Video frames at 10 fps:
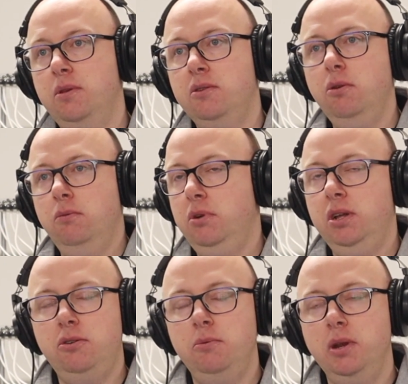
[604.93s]
So it's not
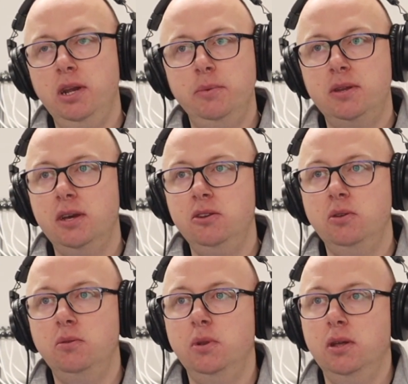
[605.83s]
really too many
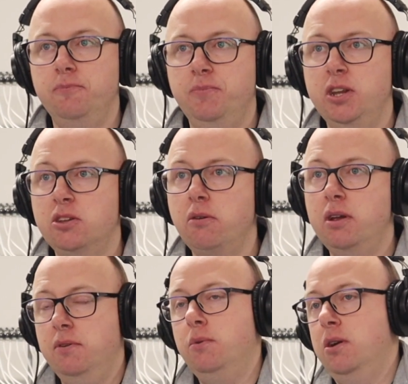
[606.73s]
limitations with it, and it's
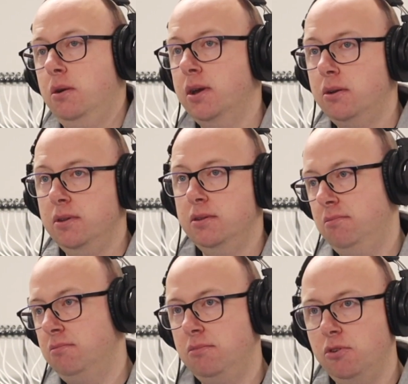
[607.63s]
great for workwear because it's
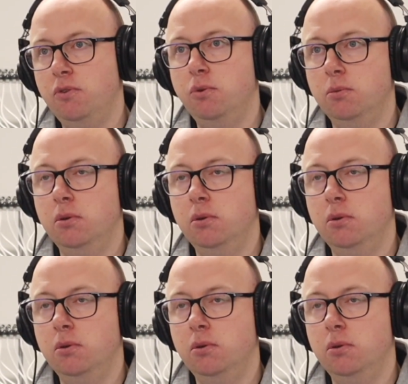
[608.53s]
affordable.